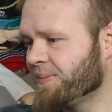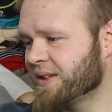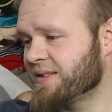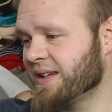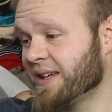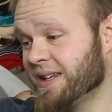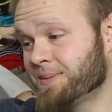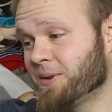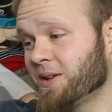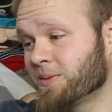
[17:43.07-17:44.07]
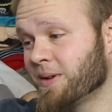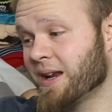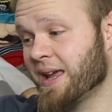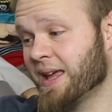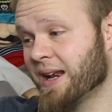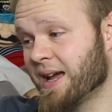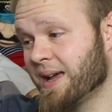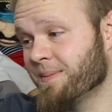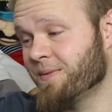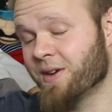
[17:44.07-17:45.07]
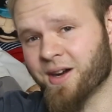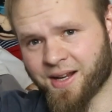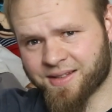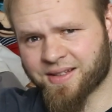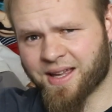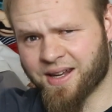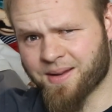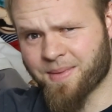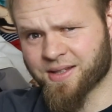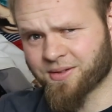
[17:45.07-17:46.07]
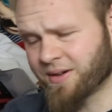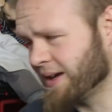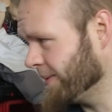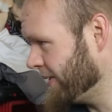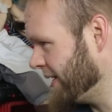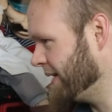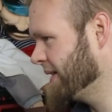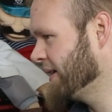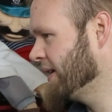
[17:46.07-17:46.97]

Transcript: This thing is pretty sweet, and I am very excited to mess around with it.